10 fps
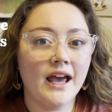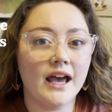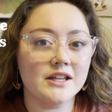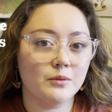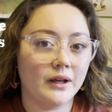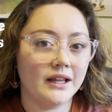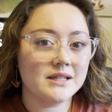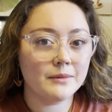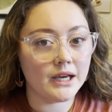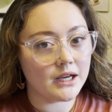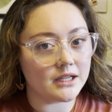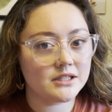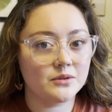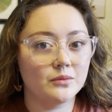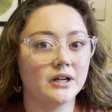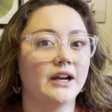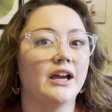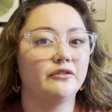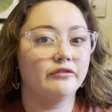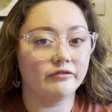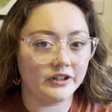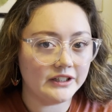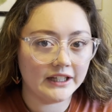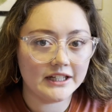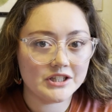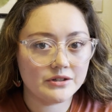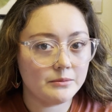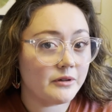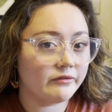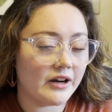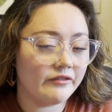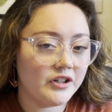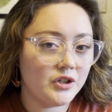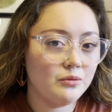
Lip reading: as well as my custom work and freelance stream of revenue,